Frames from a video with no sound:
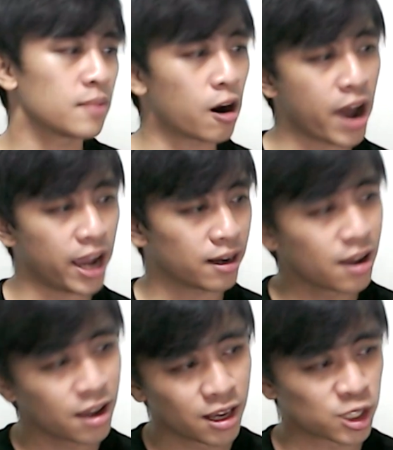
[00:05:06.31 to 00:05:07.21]
Alright,
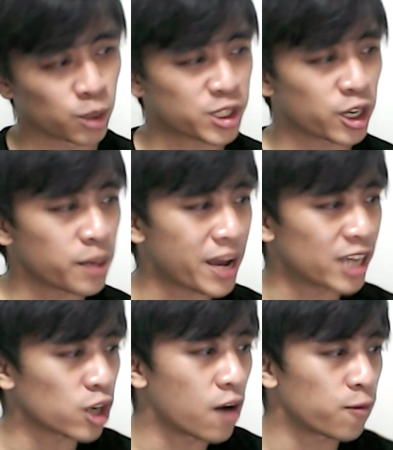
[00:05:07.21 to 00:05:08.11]
so we start the
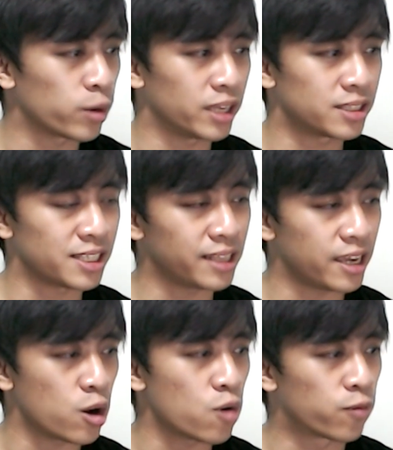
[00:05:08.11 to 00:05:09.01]
match off with
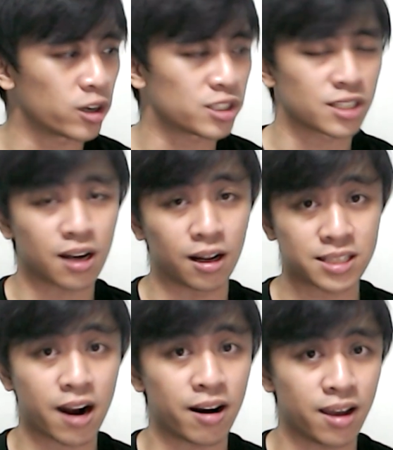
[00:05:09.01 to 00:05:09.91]
Sealeo versus
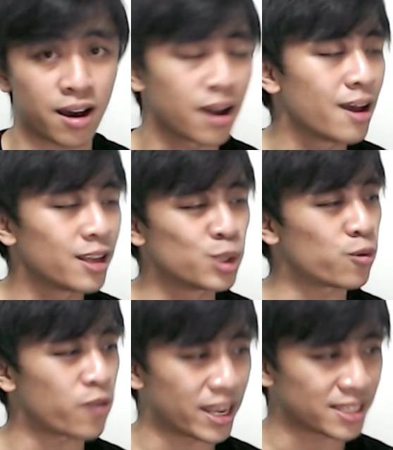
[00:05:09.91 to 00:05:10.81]
Altaria. Two
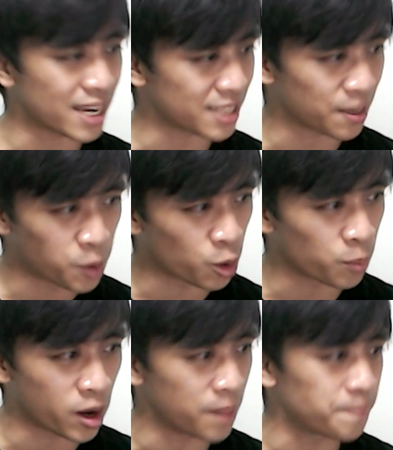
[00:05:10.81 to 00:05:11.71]
fantastic
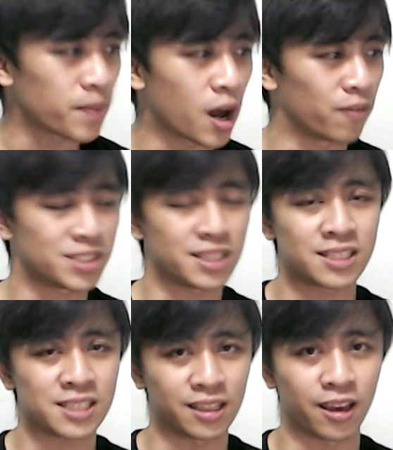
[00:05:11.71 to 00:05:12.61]
Pokemon. Obviously,
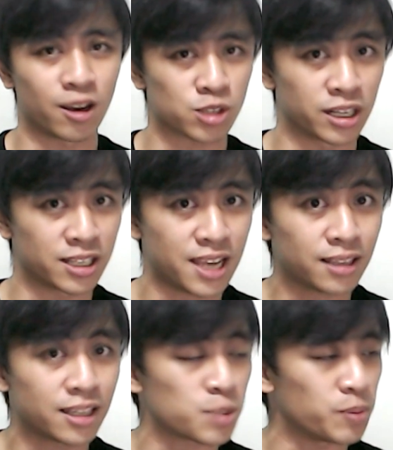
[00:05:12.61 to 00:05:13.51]
Sealeo is gonna
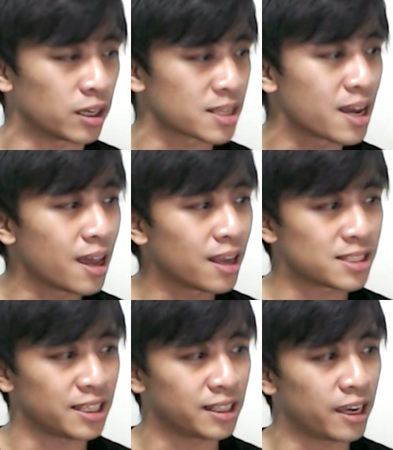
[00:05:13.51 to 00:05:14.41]
take this because
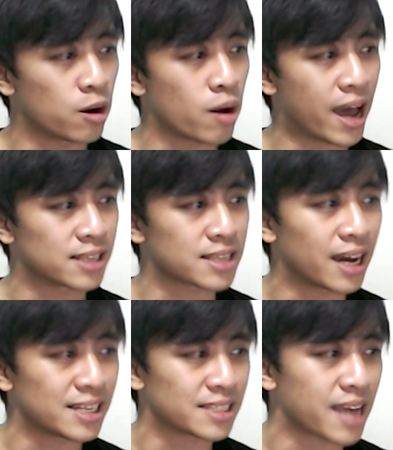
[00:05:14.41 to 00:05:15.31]
Sealeo has
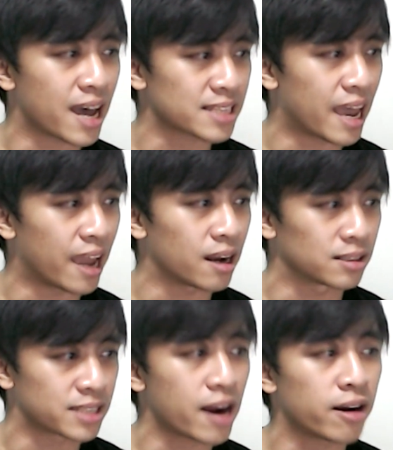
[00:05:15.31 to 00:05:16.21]
ice attacks and
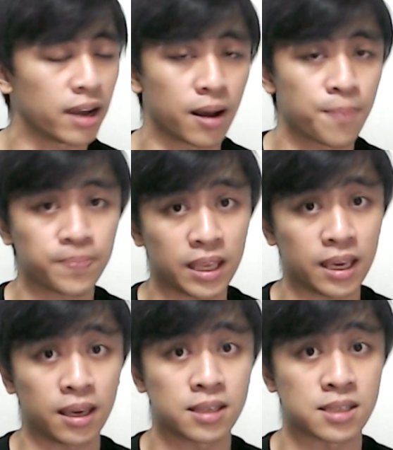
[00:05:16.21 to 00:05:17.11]
Altaria
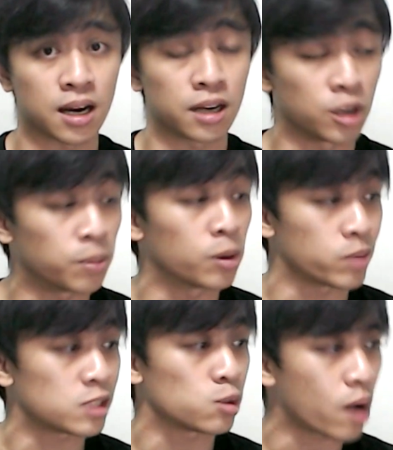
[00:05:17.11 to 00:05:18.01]
is double
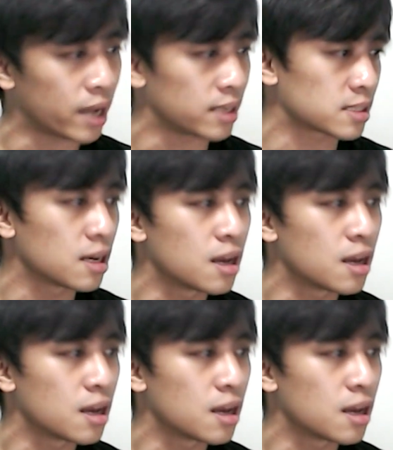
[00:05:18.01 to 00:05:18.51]
weak to ice.